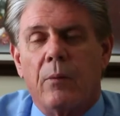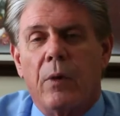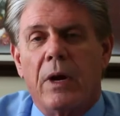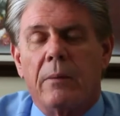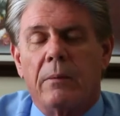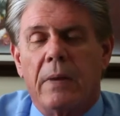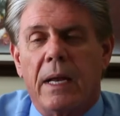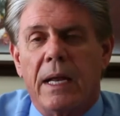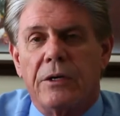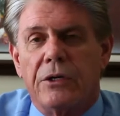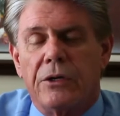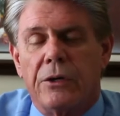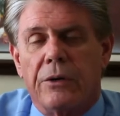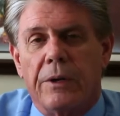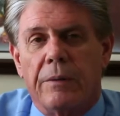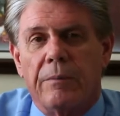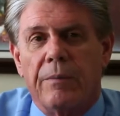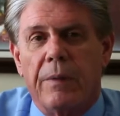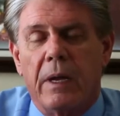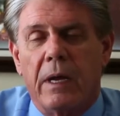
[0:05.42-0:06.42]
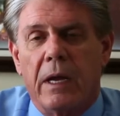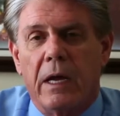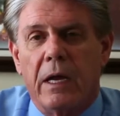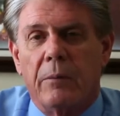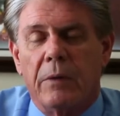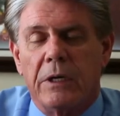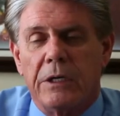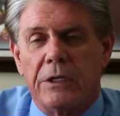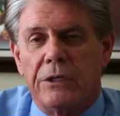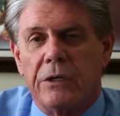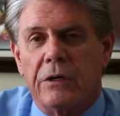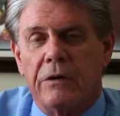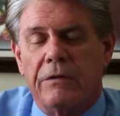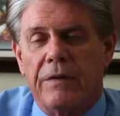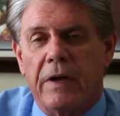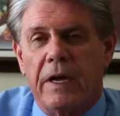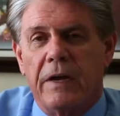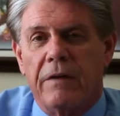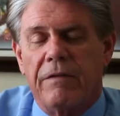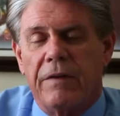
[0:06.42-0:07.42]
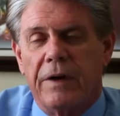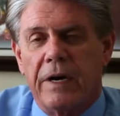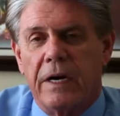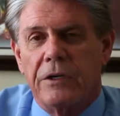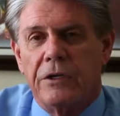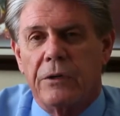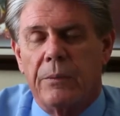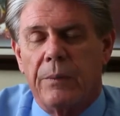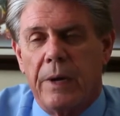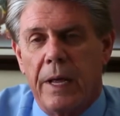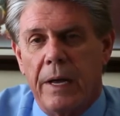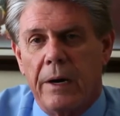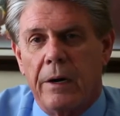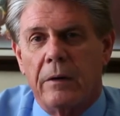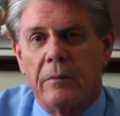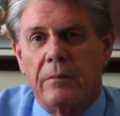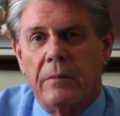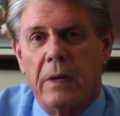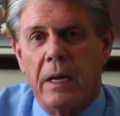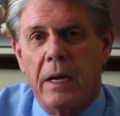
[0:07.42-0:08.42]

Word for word: Wayne Blanchard. I'm a certified financial planner